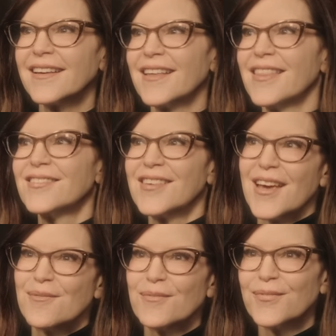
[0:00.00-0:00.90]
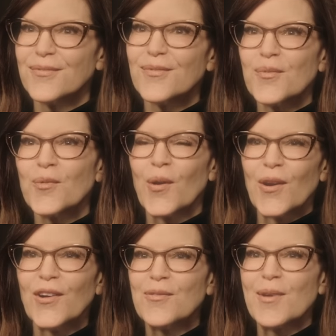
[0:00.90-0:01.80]
in the same
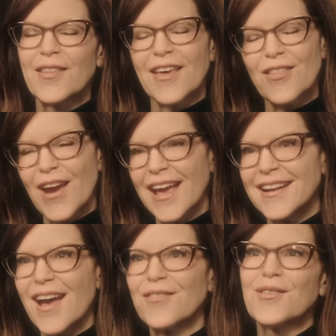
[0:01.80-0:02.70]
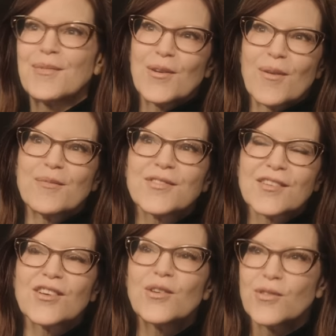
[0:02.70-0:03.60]
world, but on the other hand, to have someone who I'm
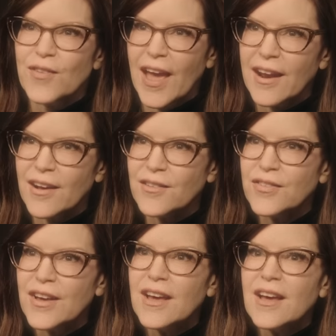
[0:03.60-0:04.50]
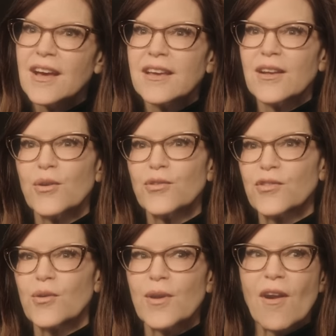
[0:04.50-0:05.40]
such a huge fan of, you know,
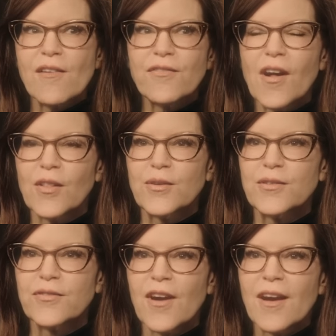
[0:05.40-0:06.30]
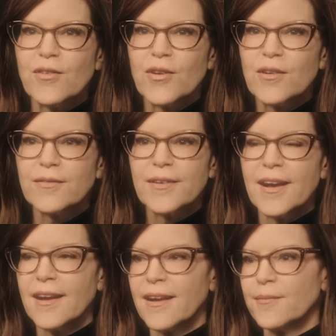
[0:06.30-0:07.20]
whose career I followed forever,
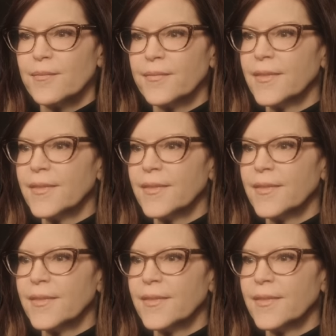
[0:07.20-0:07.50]
um,